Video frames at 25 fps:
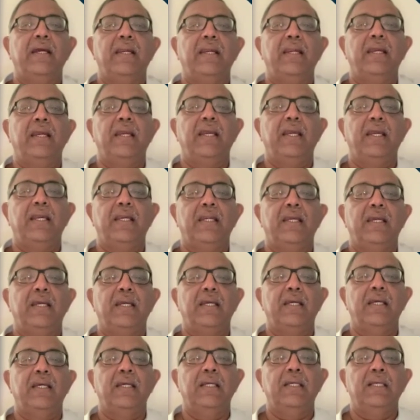
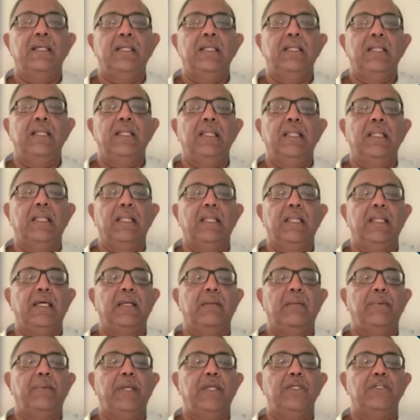indicating
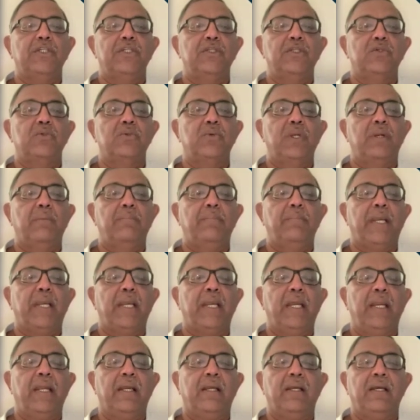that patients who had
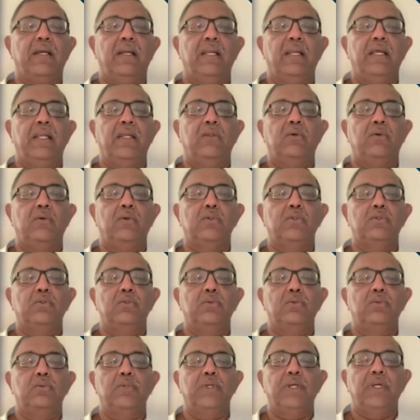mechanical and those
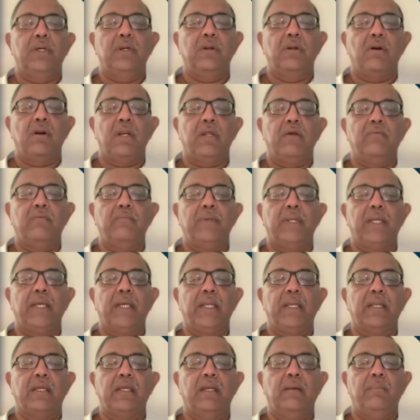who did not have
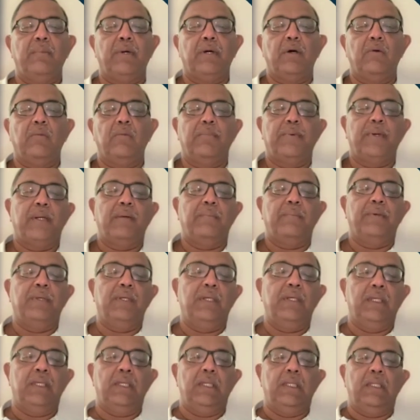mechanical bowel prep,
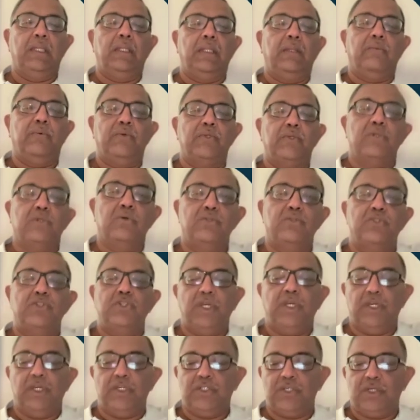there was no
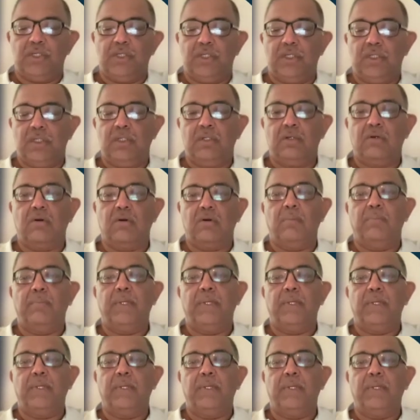change in
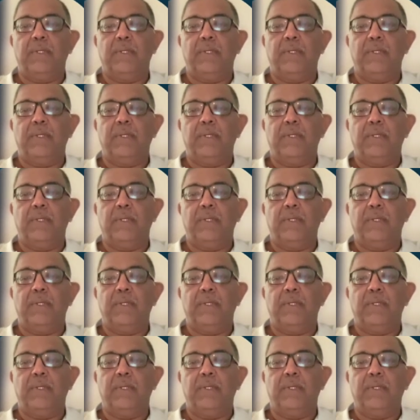complication.